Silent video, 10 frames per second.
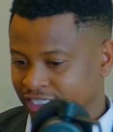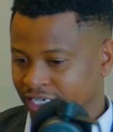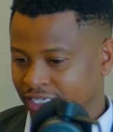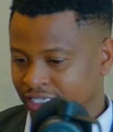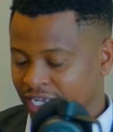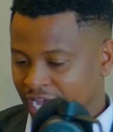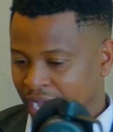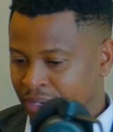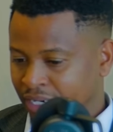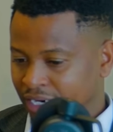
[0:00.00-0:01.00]
traders.
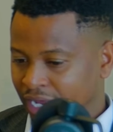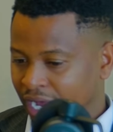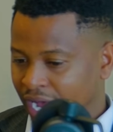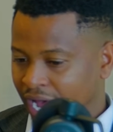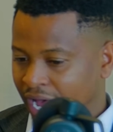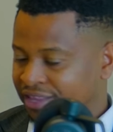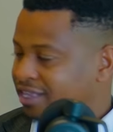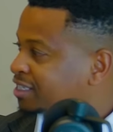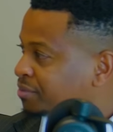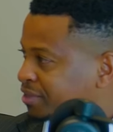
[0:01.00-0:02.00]
I mean, are
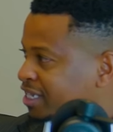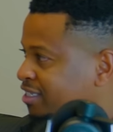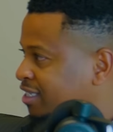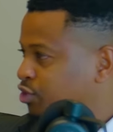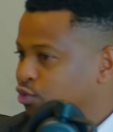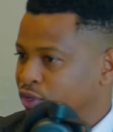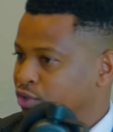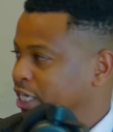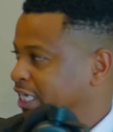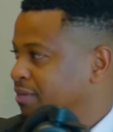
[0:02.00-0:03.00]
there some things that when
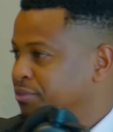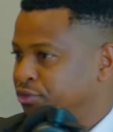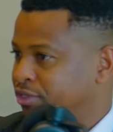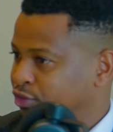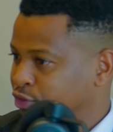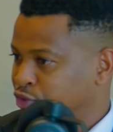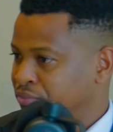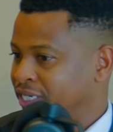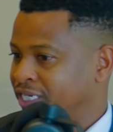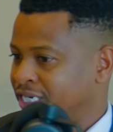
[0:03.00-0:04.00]
you came into the social
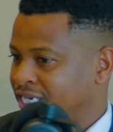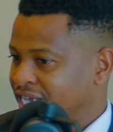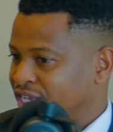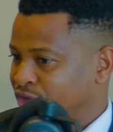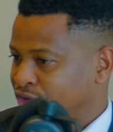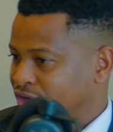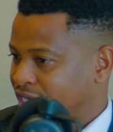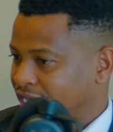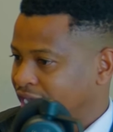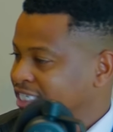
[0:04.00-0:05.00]
media, you know,
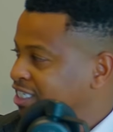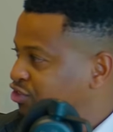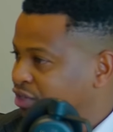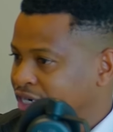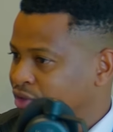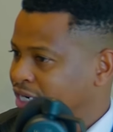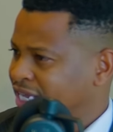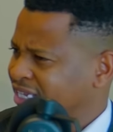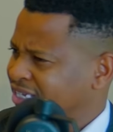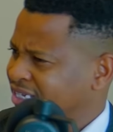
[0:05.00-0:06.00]
as a trader, you're
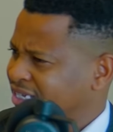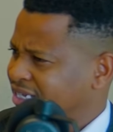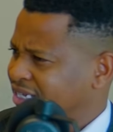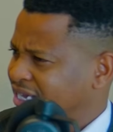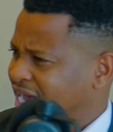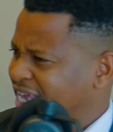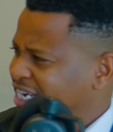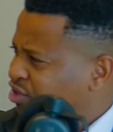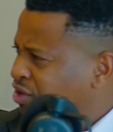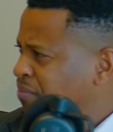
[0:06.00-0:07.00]
like, I
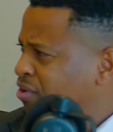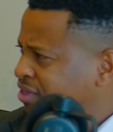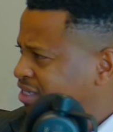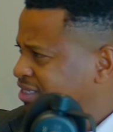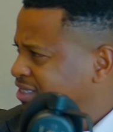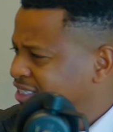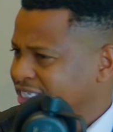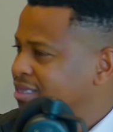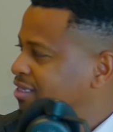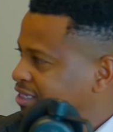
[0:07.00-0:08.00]
didn't know about this.
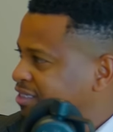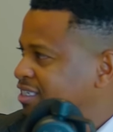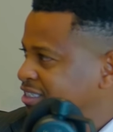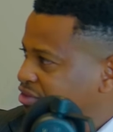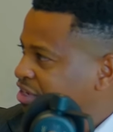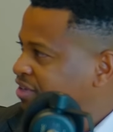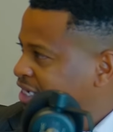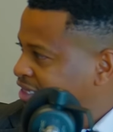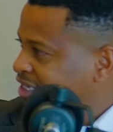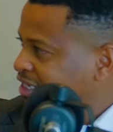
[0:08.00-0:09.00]
Is this
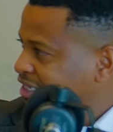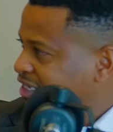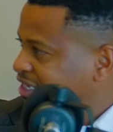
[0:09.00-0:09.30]
even a thing?